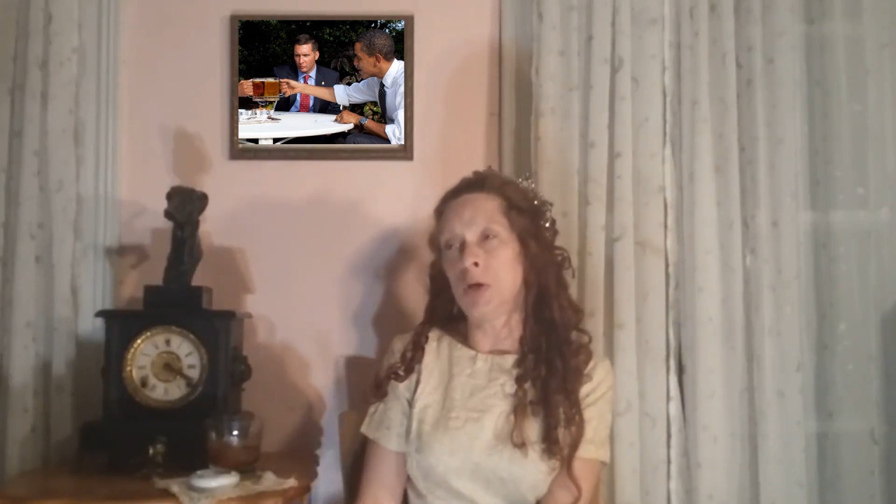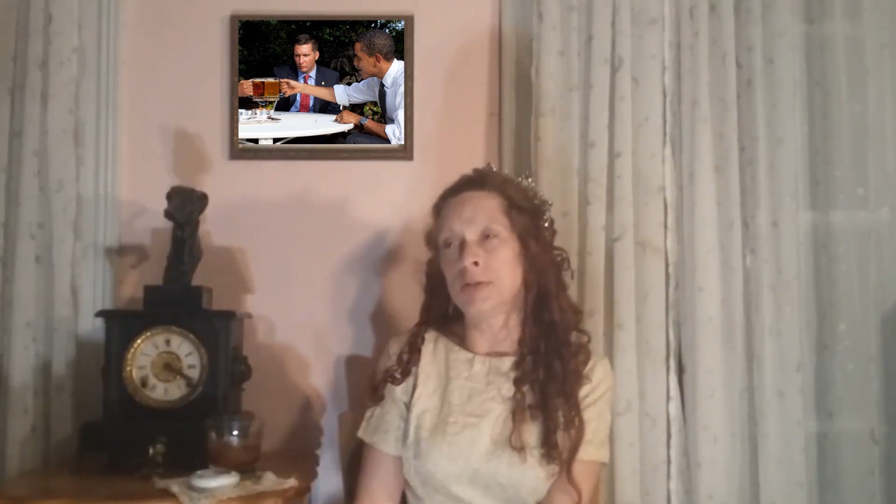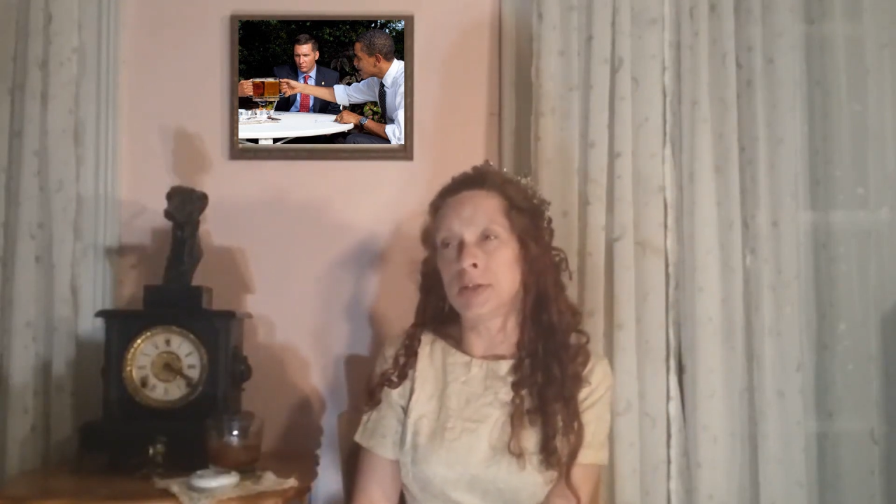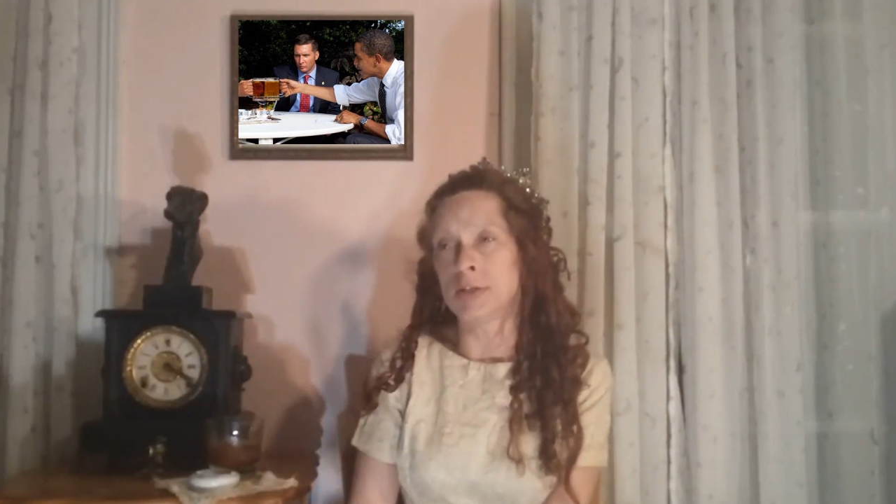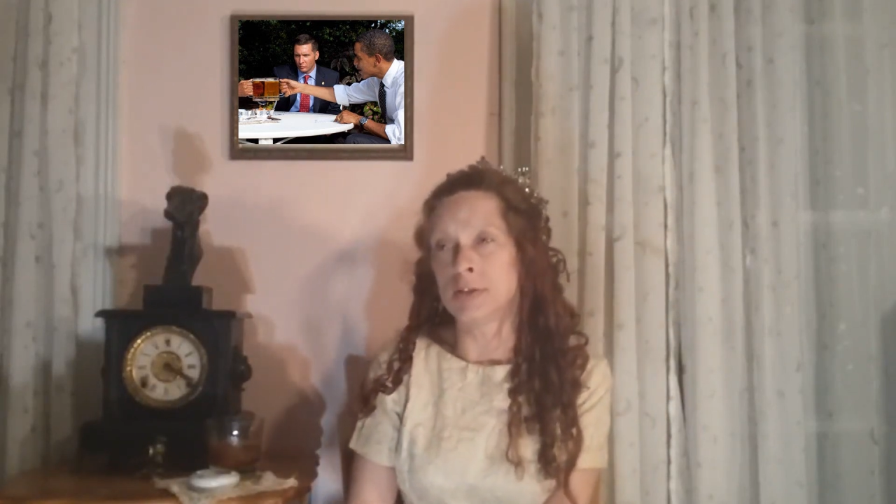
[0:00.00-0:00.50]

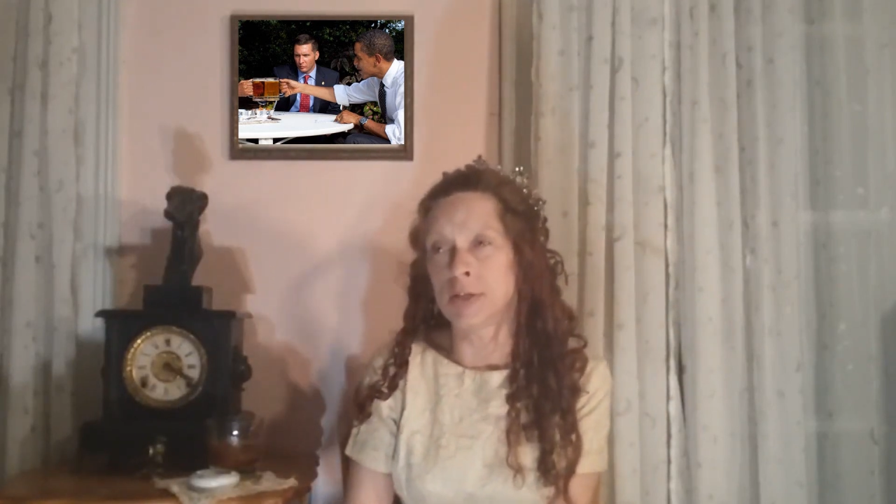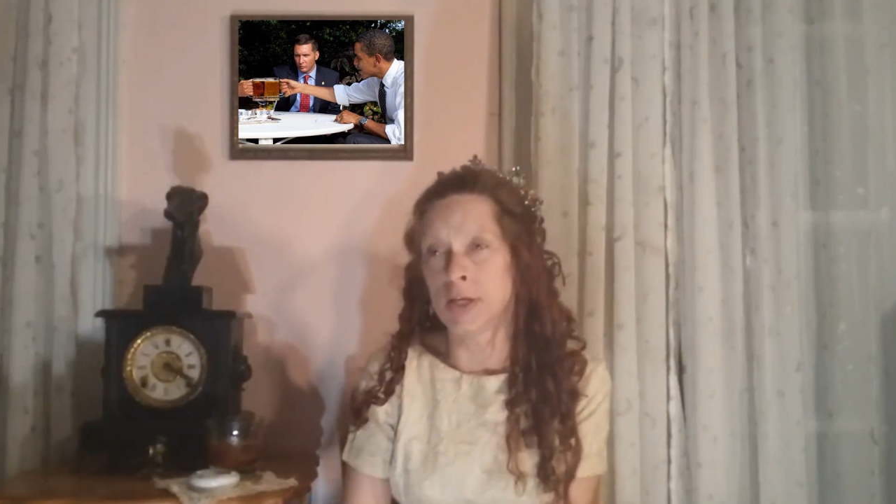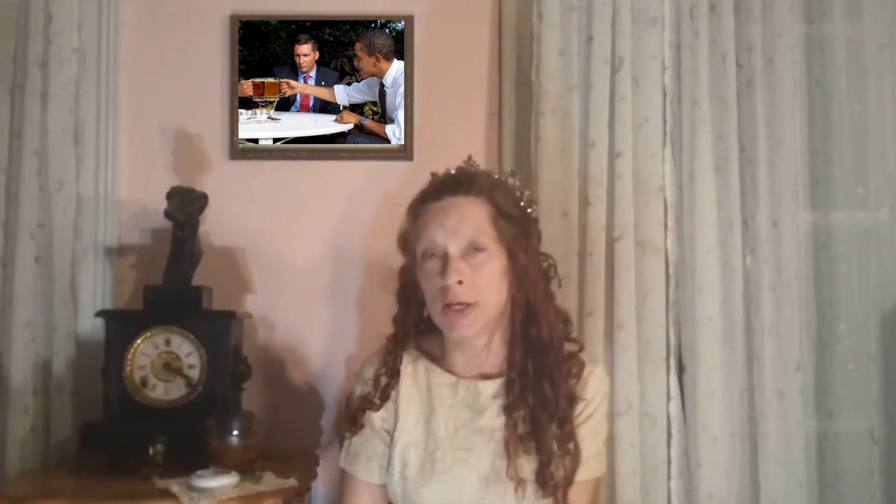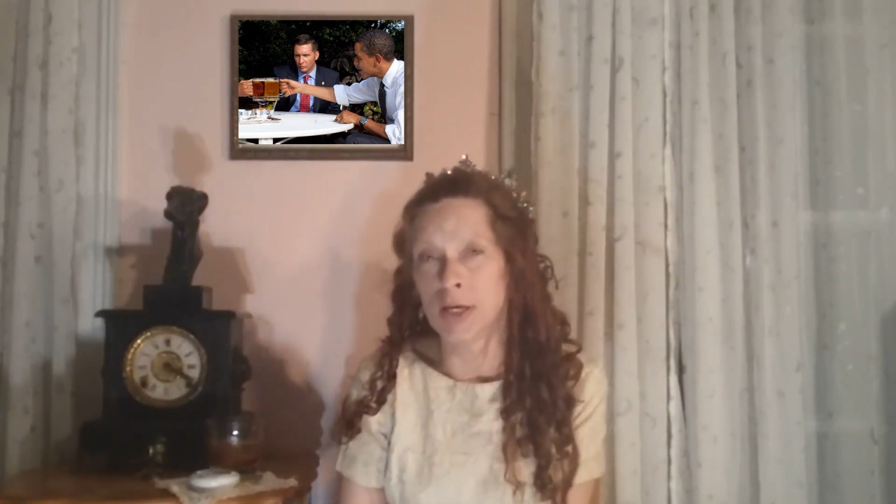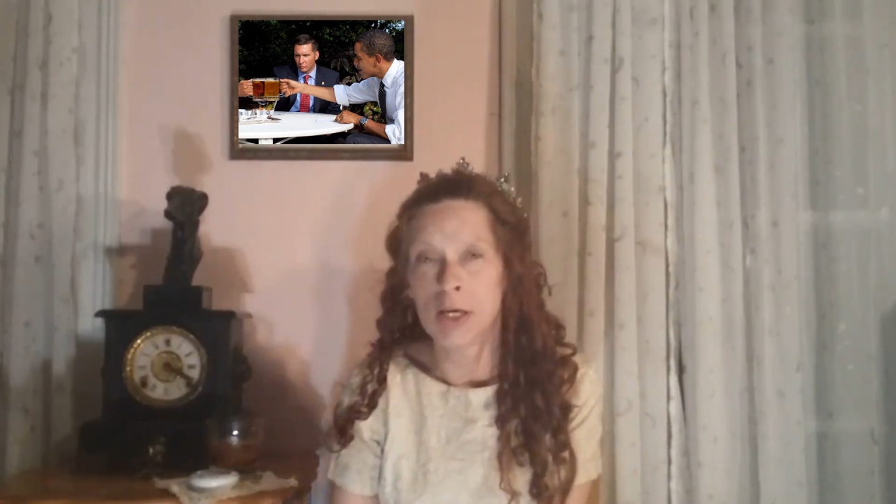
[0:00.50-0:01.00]

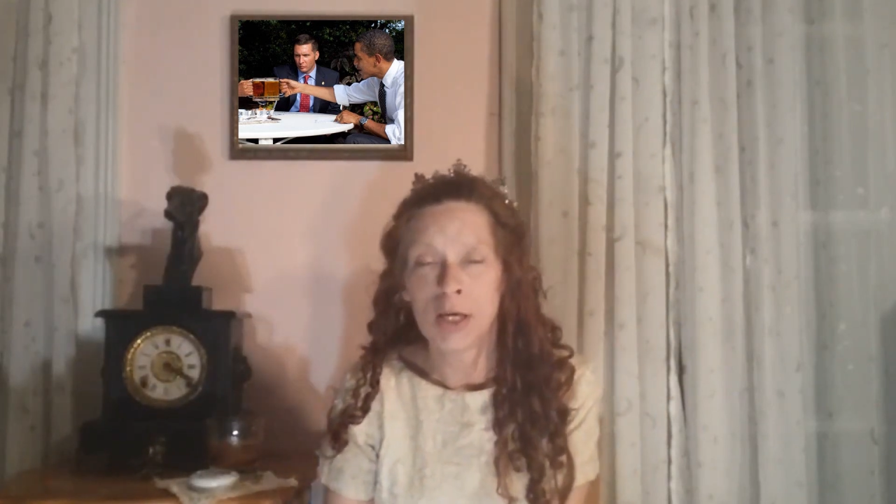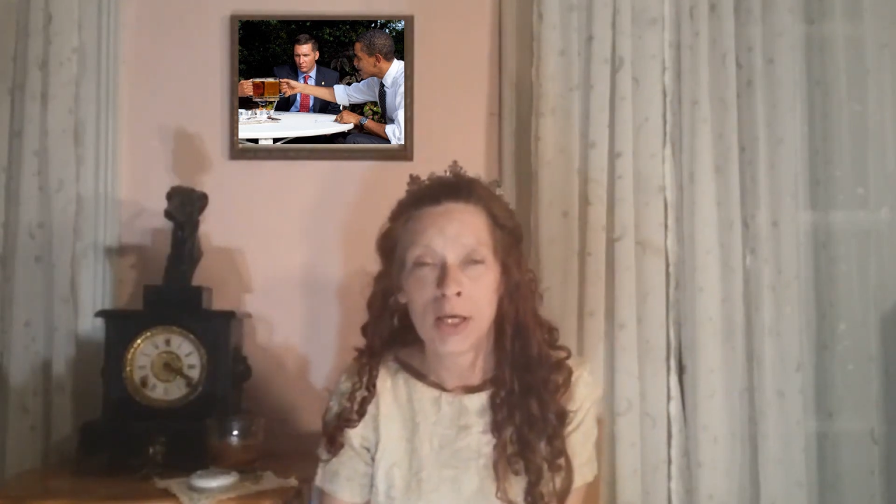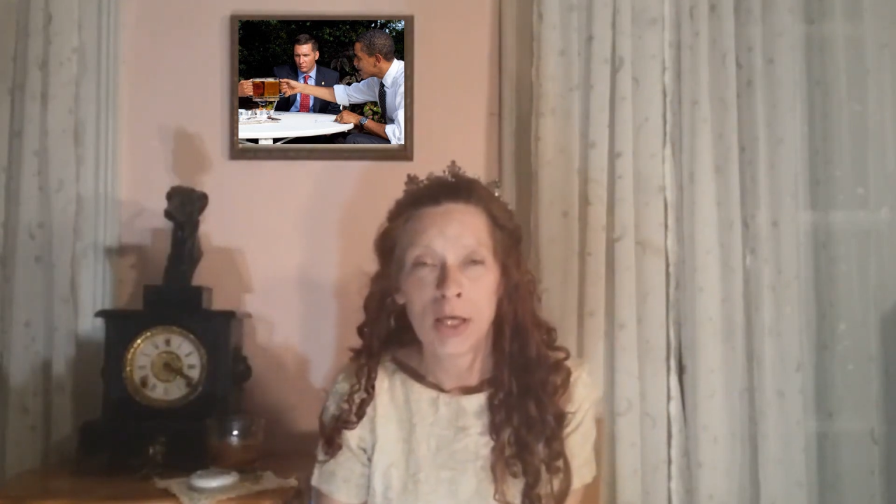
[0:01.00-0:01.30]
presidency.